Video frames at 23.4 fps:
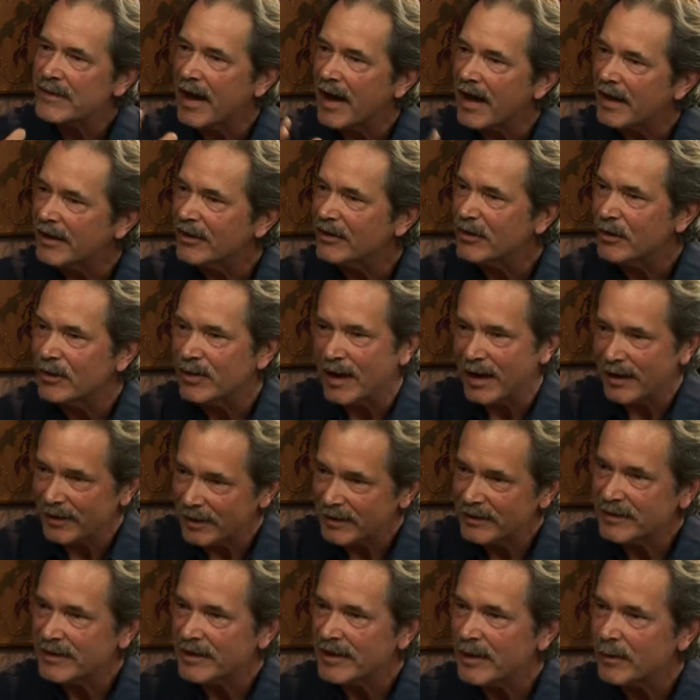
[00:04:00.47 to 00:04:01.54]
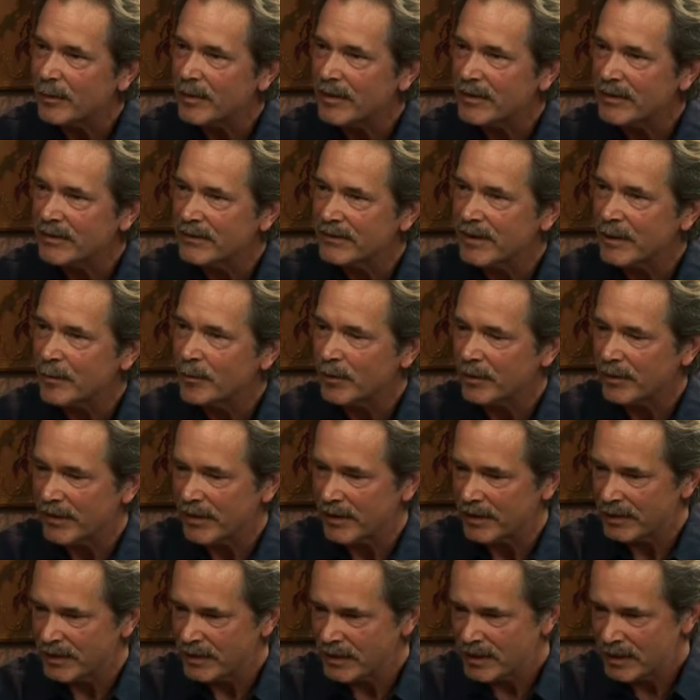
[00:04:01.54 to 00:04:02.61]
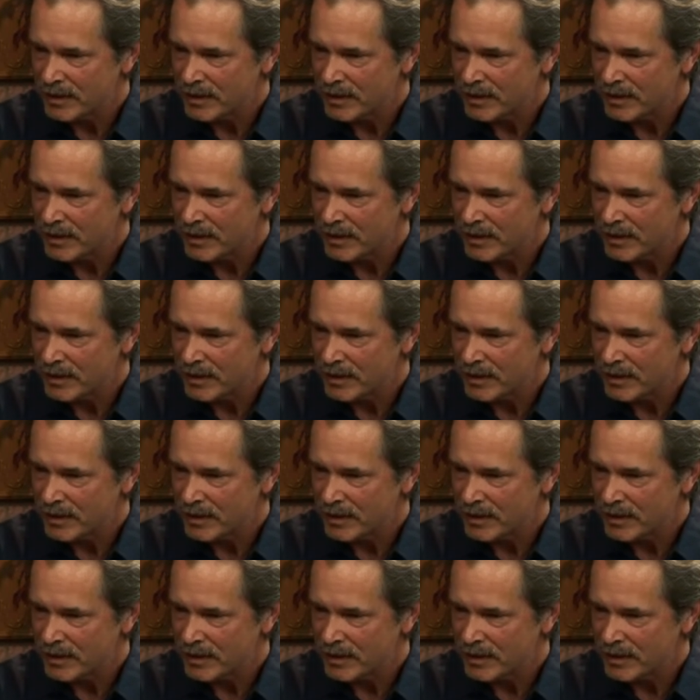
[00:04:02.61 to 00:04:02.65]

I can do that. I like to keep things simple there.